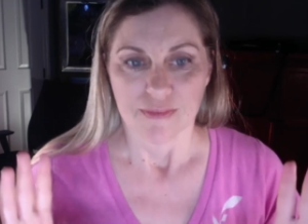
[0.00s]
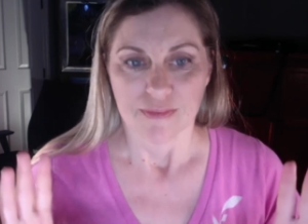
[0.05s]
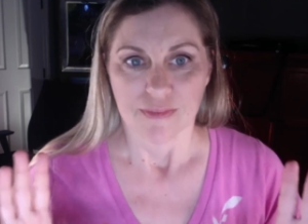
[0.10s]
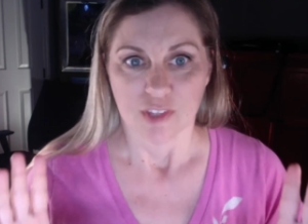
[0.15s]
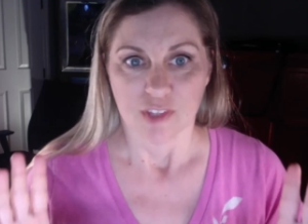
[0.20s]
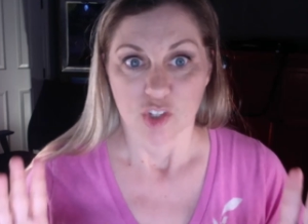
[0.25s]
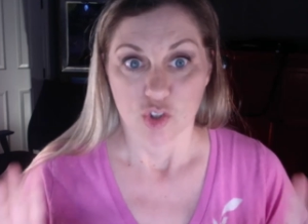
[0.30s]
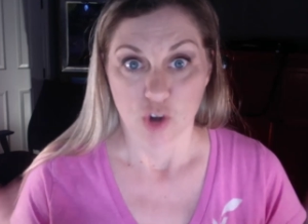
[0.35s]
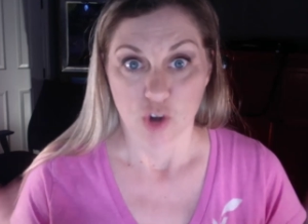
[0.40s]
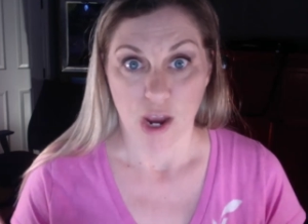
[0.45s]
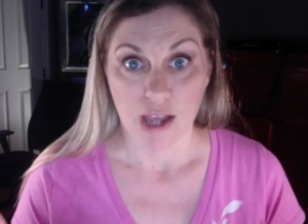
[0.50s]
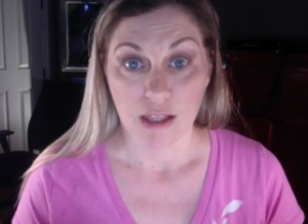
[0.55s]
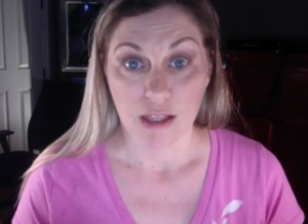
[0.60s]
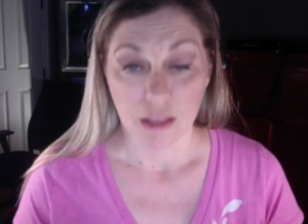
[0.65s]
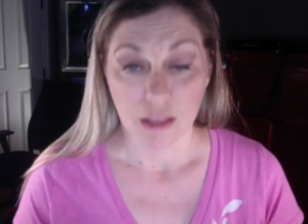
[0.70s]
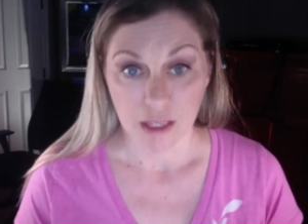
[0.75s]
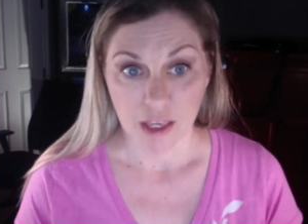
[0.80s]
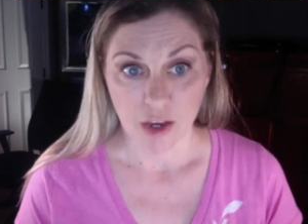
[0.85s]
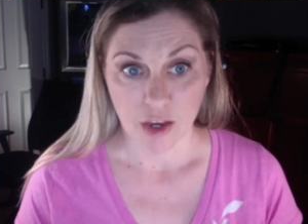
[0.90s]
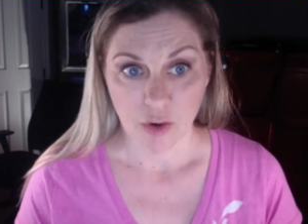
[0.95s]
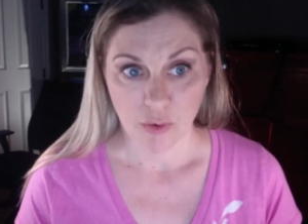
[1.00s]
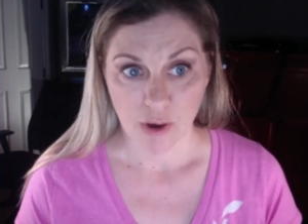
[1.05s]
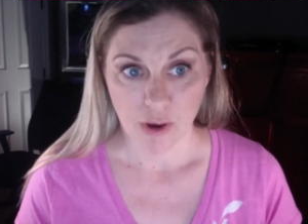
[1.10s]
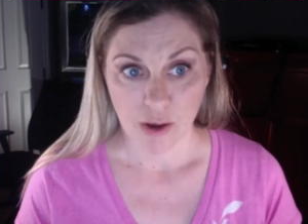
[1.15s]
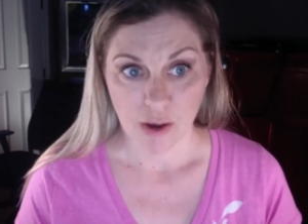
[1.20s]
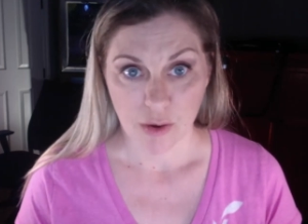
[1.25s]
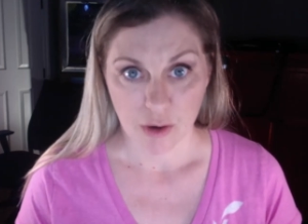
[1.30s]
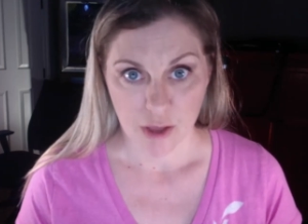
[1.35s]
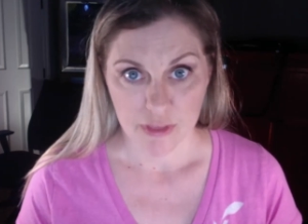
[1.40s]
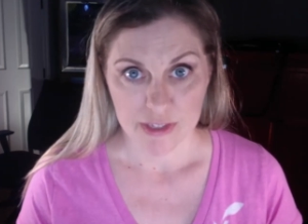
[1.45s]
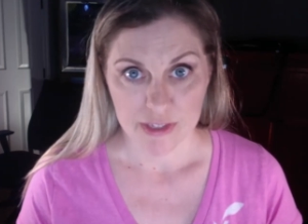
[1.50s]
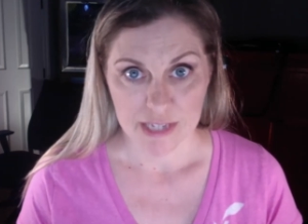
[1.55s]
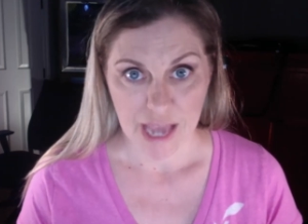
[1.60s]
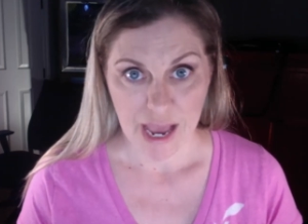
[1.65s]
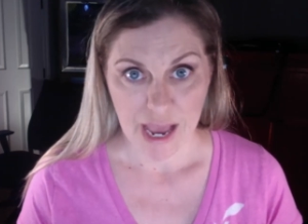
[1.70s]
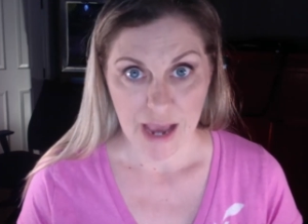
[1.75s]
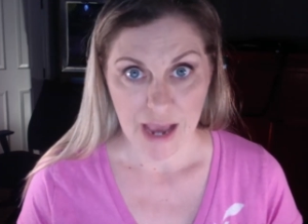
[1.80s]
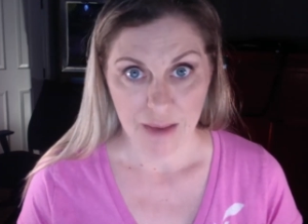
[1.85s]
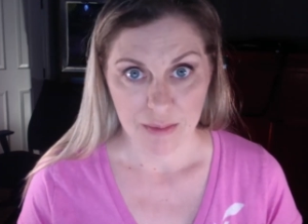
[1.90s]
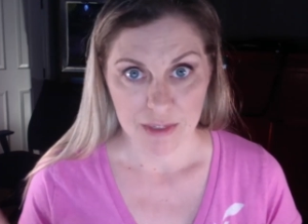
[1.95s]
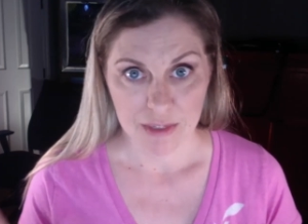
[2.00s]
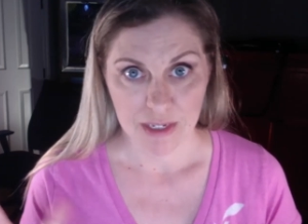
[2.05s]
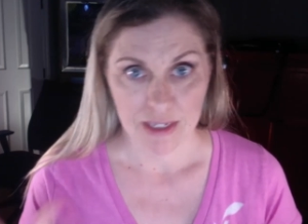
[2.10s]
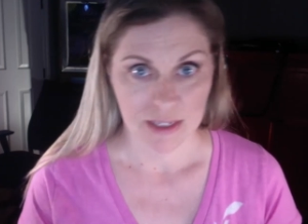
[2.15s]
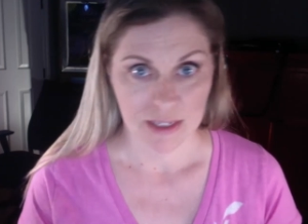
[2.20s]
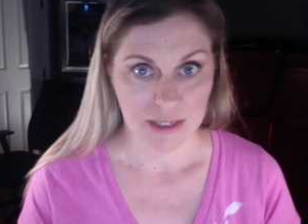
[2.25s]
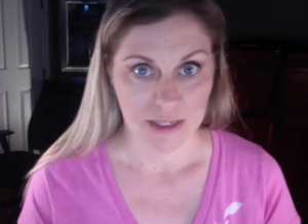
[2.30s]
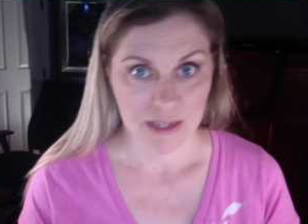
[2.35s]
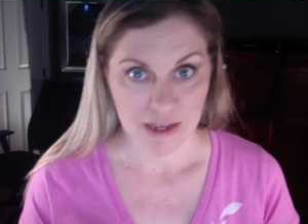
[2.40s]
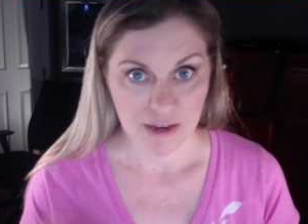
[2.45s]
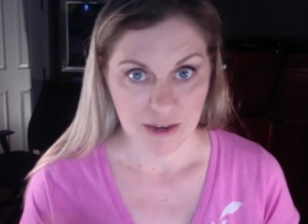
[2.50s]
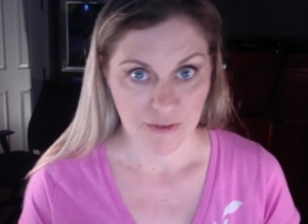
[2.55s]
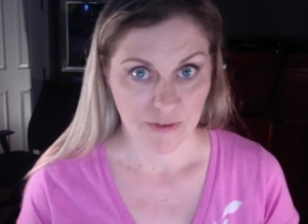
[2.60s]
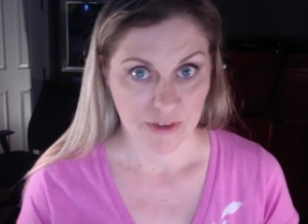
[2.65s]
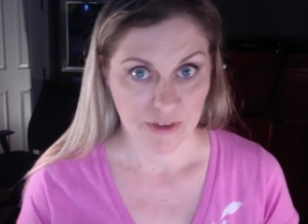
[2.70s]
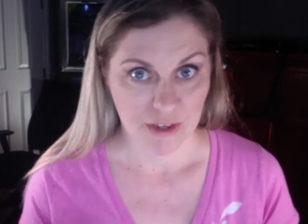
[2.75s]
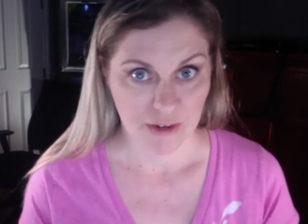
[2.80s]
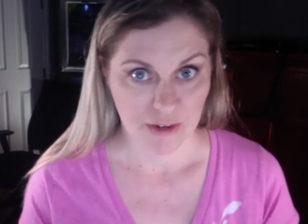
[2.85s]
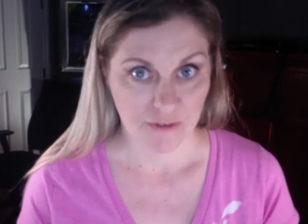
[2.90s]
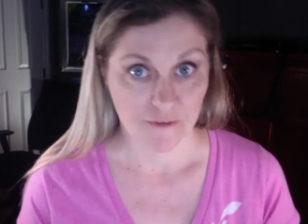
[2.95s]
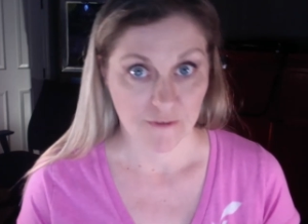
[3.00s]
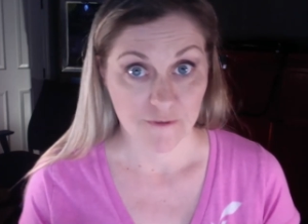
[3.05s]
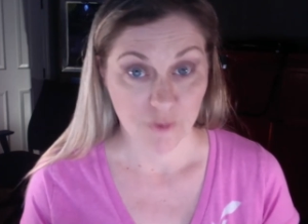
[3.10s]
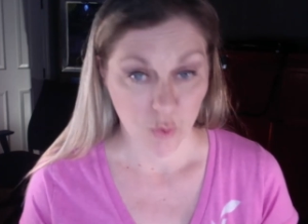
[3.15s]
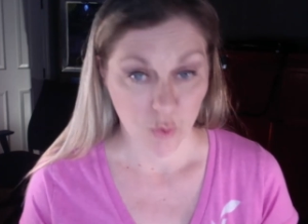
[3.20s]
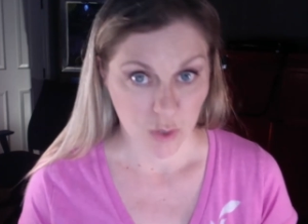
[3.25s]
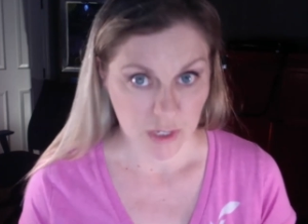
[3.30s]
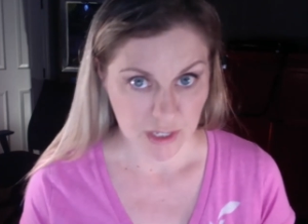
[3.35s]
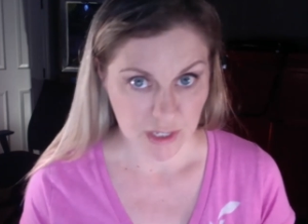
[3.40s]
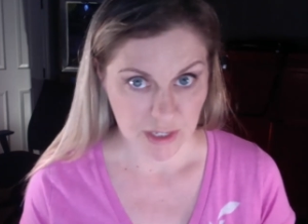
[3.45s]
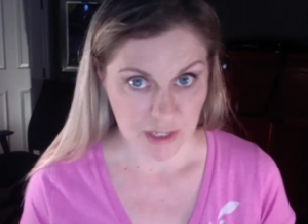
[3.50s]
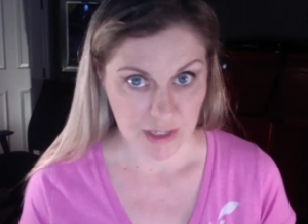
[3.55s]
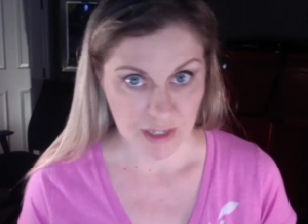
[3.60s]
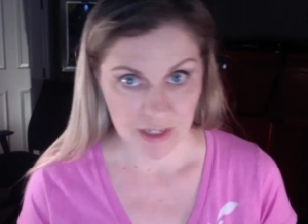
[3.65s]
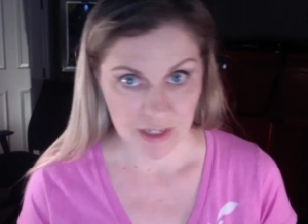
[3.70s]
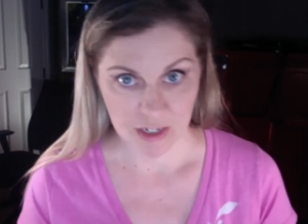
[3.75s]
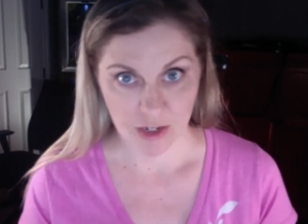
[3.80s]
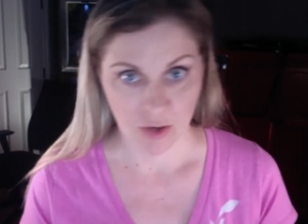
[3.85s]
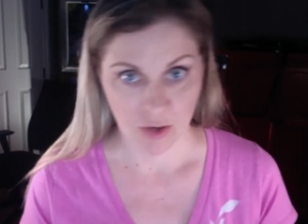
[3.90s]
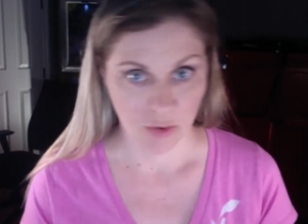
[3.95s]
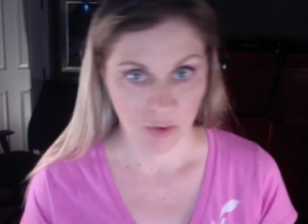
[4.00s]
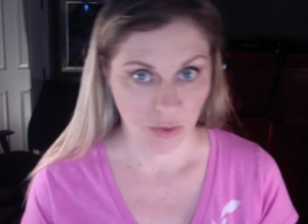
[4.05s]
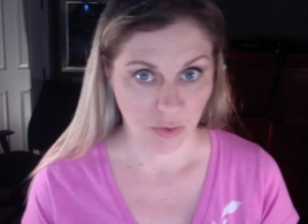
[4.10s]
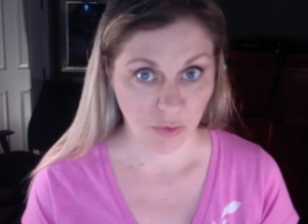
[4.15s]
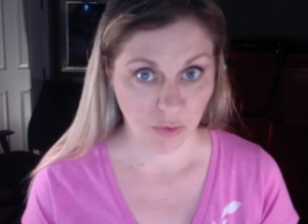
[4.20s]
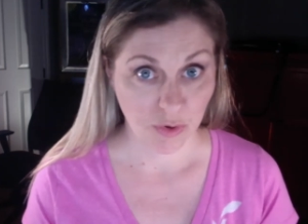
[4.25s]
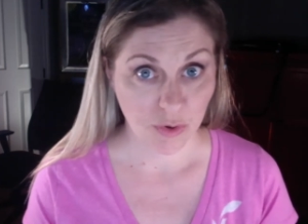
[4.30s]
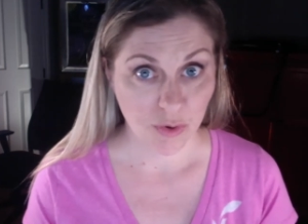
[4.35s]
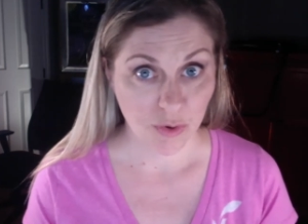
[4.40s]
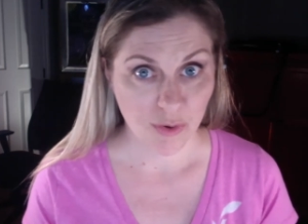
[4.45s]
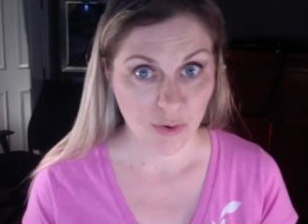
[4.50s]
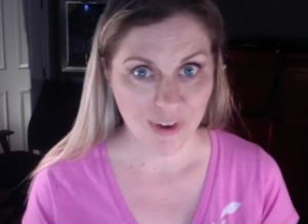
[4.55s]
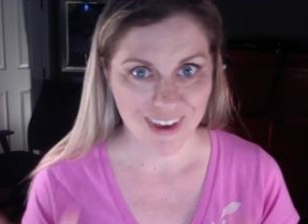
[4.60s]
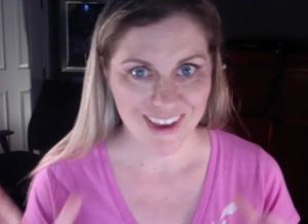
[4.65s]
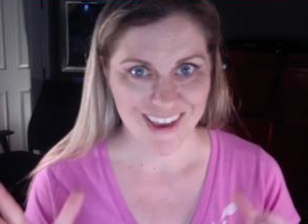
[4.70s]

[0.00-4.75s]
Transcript: Try clicking around on the tabs and see if it forces it to go through,